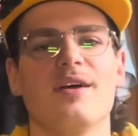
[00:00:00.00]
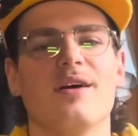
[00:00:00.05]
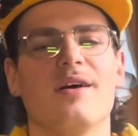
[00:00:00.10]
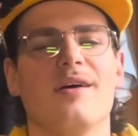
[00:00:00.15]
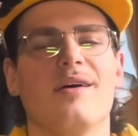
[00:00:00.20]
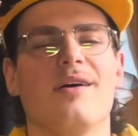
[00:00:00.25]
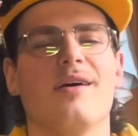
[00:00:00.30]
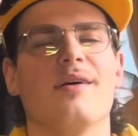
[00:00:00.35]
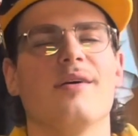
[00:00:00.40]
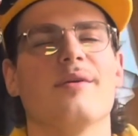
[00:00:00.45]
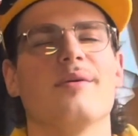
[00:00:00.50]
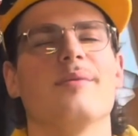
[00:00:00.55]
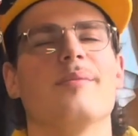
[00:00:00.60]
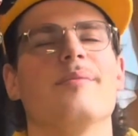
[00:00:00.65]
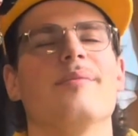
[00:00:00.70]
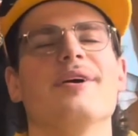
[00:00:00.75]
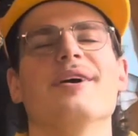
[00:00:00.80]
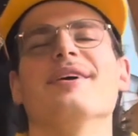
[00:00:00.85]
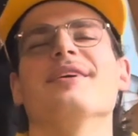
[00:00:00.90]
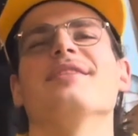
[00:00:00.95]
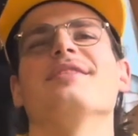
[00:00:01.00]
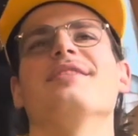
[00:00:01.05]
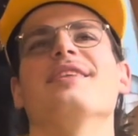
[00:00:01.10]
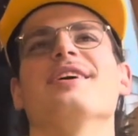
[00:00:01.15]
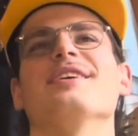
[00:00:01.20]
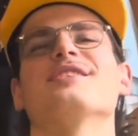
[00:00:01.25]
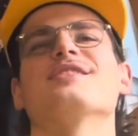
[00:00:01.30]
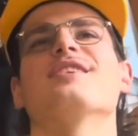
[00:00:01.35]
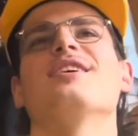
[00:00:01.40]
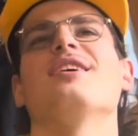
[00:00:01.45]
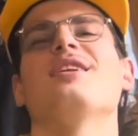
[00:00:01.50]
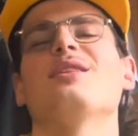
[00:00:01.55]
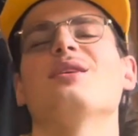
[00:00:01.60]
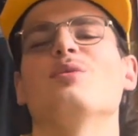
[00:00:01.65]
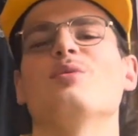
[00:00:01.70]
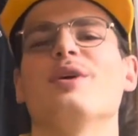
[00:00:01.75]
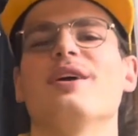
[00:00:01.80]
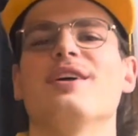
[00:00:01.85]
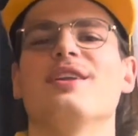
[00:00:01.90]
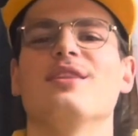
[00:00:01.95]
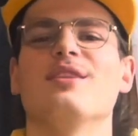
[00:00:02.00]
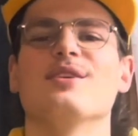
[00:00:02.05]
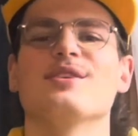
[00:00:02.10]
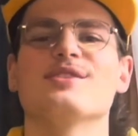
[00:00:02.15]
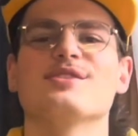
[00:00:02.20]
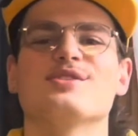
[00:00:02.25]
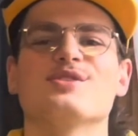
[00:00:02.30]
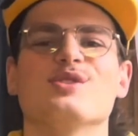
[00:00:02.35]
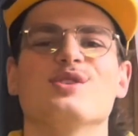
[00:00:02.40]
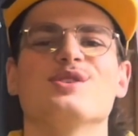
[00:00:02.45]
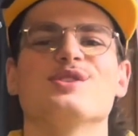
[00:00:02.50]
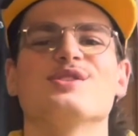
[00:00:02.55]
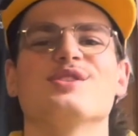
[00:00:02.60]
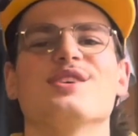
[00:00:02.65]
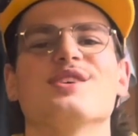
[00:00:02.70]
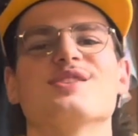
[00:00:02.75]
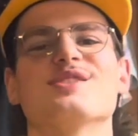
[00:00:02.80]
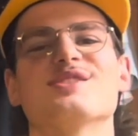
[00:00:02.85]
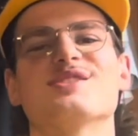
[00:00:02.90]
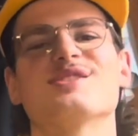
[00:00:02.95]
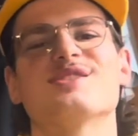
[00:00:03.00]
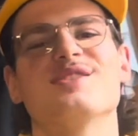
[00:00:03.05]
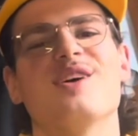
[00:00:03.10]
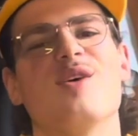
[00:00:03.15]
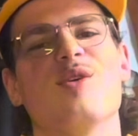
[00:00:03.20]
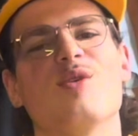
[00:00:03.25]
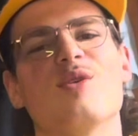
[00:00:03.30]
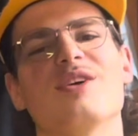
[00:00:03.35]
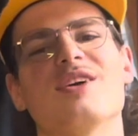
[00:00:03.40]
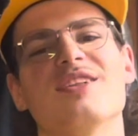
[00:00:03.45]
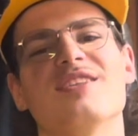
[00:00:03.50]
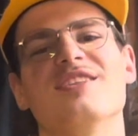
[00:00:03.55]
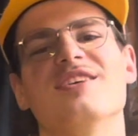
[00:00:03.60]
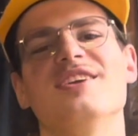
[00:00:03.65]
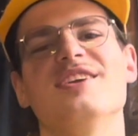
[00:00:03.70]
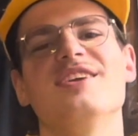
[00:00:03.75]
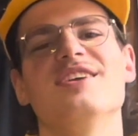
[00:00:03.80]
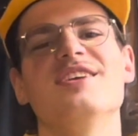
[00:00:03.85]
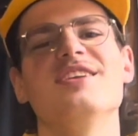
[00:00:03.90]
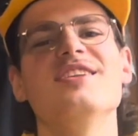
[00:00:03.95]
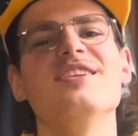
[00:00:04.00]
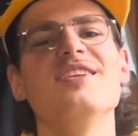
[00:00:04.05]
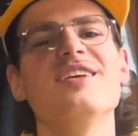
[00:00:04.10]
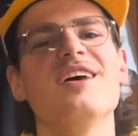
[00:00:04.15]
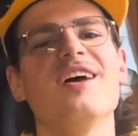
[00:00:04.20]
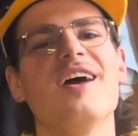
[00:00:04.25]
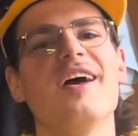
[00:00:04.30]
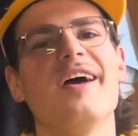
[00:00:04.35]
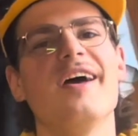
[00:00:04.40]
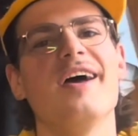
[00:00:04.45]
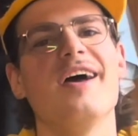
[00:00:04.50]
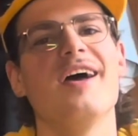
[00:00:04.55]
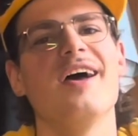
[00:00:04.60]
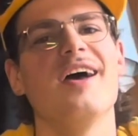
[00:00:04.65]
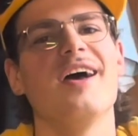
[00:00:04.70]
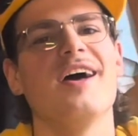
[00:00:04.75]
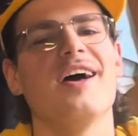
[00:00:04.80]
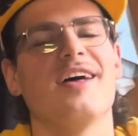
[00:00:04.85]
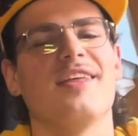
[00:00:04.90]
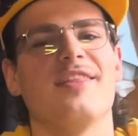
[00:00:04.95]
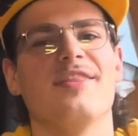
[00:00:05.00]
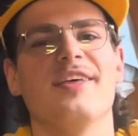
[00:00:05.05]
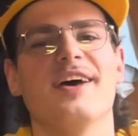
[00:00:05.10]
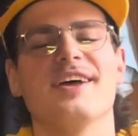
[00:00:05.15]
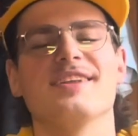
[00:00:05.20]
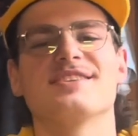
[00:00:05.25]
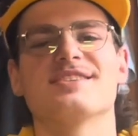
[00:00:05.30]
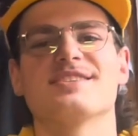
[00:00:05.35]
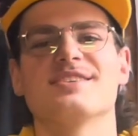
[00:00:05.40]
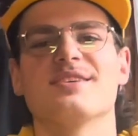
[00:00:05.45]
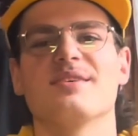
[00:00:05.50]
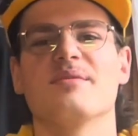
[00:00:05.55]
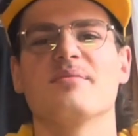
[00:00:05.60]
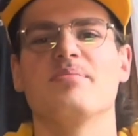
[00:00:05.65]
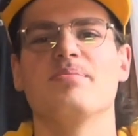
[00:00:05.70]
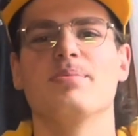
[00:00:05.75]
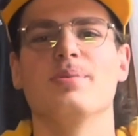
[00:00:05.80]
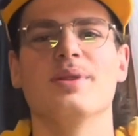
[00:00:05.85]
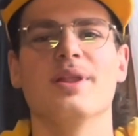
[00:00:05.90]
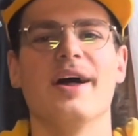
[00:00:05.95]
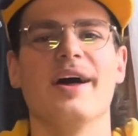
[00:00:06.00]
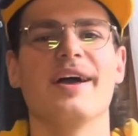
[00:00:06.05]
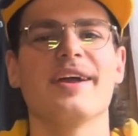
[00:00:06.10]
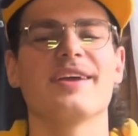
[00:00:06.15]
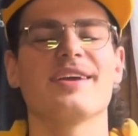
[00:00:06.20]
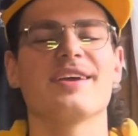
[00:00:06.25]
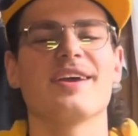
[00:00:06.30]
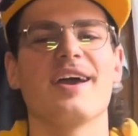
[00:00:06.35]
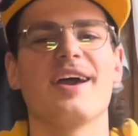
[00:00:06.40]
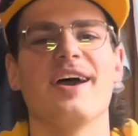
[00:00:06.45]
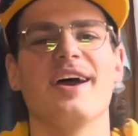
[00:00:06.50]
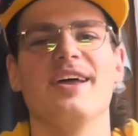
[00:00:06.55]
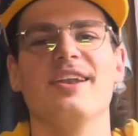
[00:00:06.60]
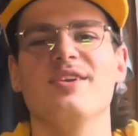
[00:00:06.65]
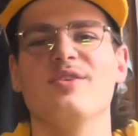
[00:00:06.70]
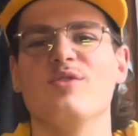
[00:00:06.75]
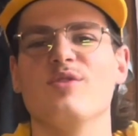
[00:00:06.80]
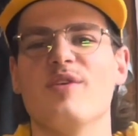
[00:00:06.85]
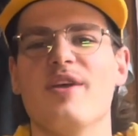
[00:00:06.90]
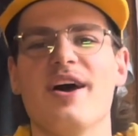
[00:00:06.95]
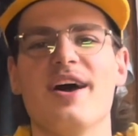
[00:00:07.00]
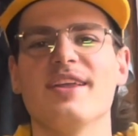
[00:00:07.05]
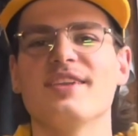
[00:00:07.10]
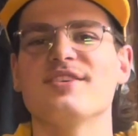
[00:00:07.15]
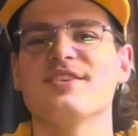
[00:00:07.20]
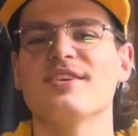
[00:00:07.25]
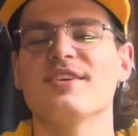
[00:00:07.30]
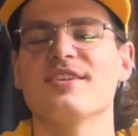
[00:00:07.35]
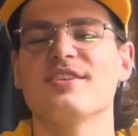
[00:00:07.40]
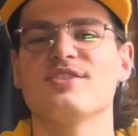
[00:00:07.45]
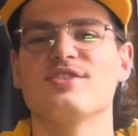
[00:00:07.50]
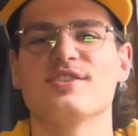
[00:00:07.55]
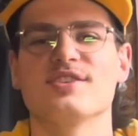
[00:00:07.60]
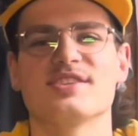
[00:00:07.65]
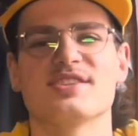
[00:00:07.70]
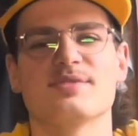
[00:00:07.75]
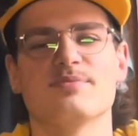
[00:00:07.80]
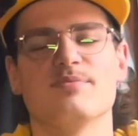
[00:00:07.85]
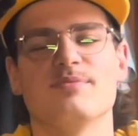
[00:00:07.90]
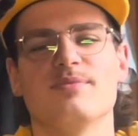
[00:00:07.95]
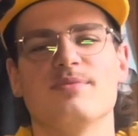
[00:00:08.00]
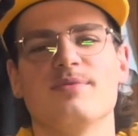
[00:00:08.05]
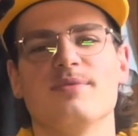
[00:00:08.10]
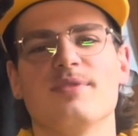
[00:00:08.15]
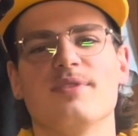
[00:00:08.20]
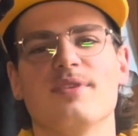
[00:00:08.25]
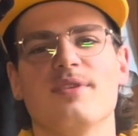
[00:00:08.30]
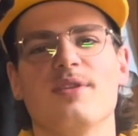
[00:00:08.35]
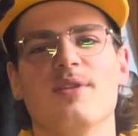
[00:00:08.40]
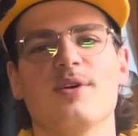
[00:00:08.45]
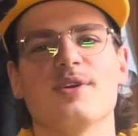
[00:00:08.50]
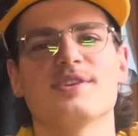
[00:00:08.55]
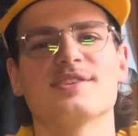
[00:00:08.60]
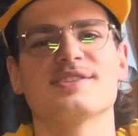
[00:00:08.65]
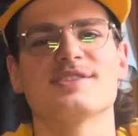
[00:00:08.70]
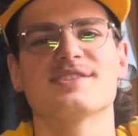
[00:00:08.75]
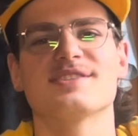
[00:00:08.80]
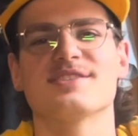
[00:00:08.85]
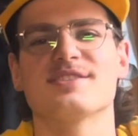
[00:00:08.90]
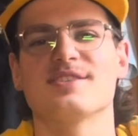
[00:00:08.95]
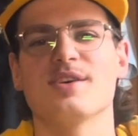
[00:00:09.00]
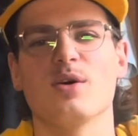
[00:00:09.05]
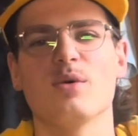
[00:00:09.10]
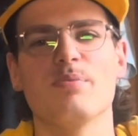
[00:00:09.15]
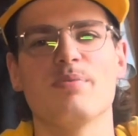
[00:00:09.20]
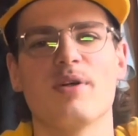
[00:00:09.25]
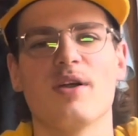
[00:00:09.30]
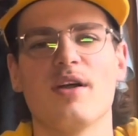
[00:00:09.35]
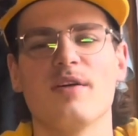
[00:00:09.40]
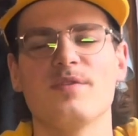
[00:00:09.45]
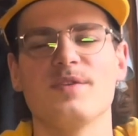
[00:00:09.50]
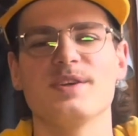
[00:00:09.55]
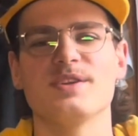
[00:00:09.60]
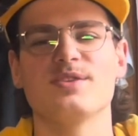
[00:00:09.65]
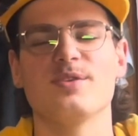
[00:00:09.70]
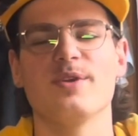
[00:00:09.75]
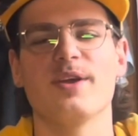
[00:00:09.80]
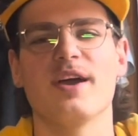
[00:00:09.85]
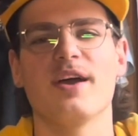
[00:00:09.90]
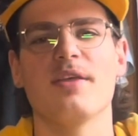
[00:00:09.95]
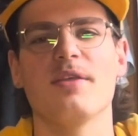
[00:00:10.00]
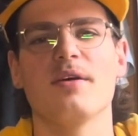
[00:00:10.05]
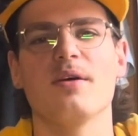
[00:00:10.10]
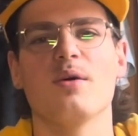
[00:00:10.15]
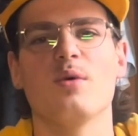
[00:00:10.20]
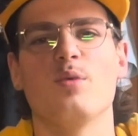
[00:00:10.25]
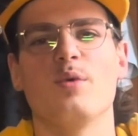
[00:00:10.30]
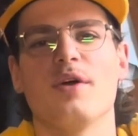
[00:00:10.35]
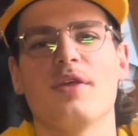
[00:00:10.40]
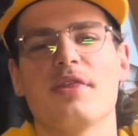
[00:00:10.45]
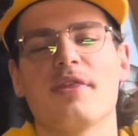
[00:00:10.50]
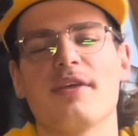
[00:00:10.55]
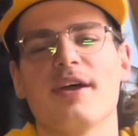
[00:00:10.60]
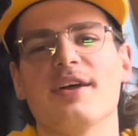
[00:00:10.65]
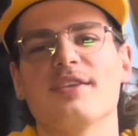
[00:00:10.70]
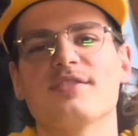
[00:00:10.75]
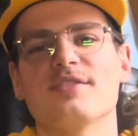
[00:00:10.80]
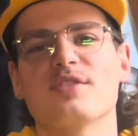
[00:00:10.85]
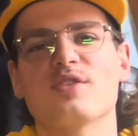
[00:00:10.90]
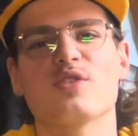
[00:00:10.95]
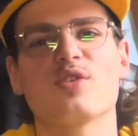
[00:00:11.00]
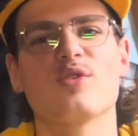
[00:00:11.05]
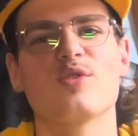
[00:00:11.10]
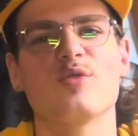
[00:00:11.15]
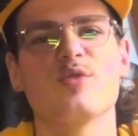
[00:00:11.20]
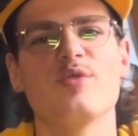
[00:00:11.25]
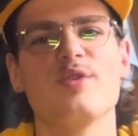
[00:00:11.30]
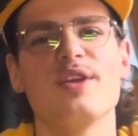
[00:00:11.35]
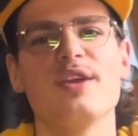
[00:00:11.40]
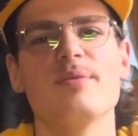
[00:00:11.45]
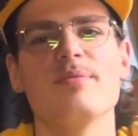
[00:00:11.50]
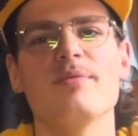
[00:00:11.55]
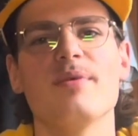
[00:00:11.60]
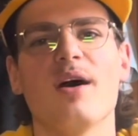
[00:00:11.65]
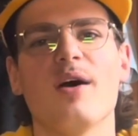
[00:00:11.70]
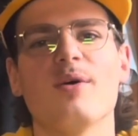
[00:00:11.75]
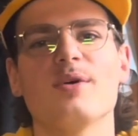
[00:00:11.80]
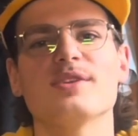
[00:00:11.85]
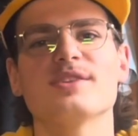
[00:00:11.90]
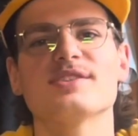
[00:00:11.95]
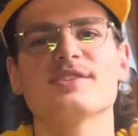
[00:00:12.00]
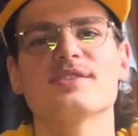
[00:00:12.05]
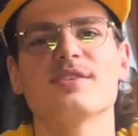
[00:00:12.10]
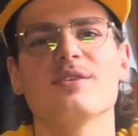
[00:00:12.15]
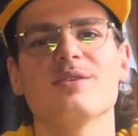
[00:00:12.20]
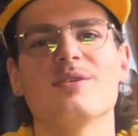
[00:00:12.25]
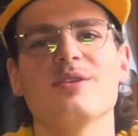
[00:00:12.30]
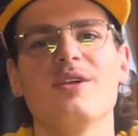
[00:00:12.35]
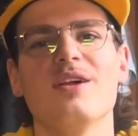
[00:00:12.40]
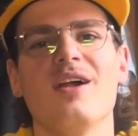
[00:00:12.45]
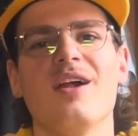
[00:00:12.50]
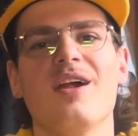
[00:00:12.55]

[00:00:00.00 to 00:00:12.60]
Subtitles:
Oh man, that colorway looks just so clean. That black and red just looks so perfect together with that cream outsole.